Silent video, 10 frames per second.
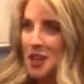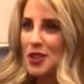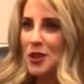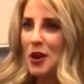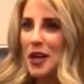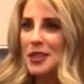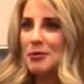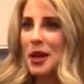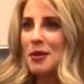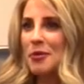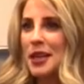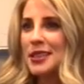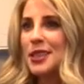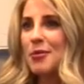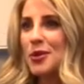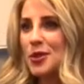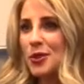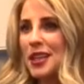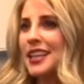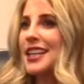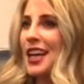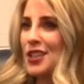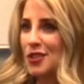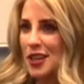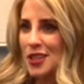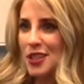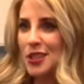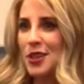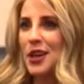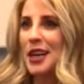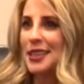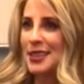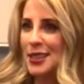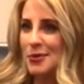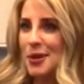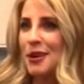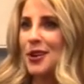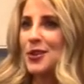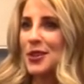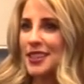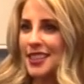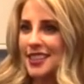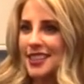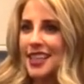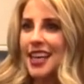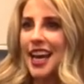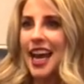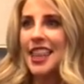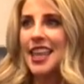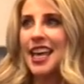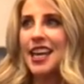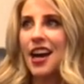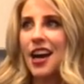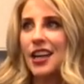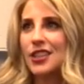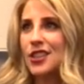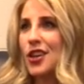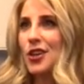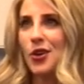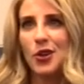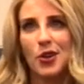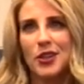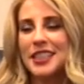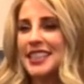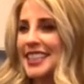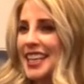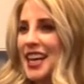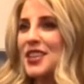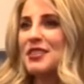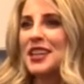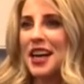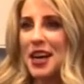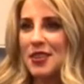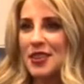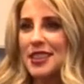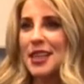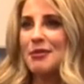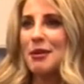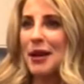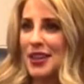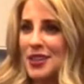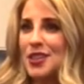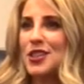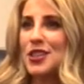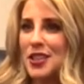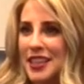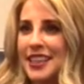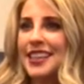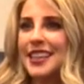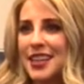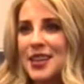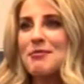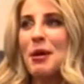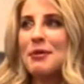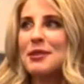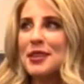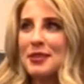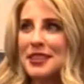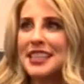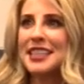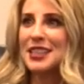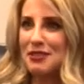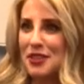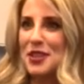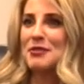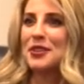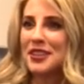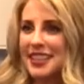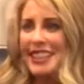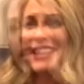So I spent my summers working at guest ranches so that I could still be around horses. And then I started owning horses again when I was getting my master's degree, probably when it was least affordable.